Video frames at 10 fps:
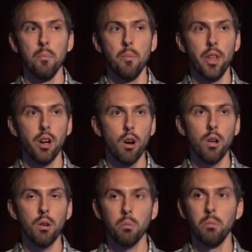they're
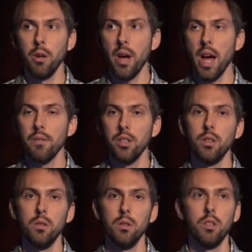all having
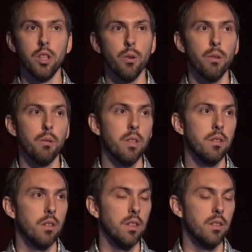to go through
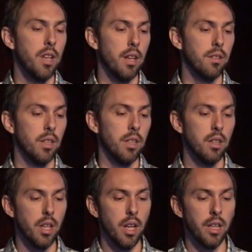this test,
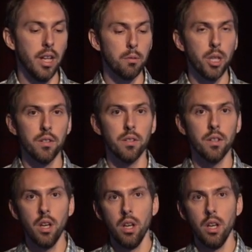and that's because